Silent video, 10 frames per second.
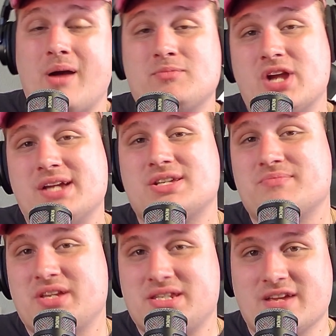I'm trying
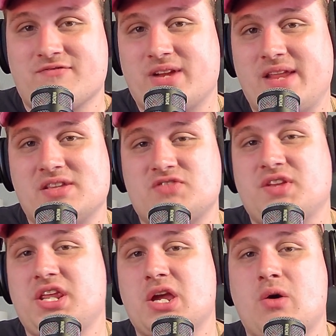something different in this
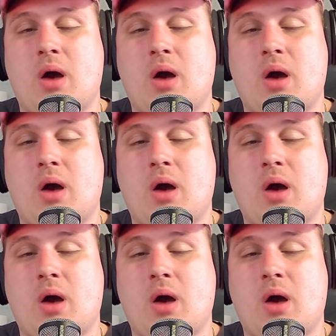video.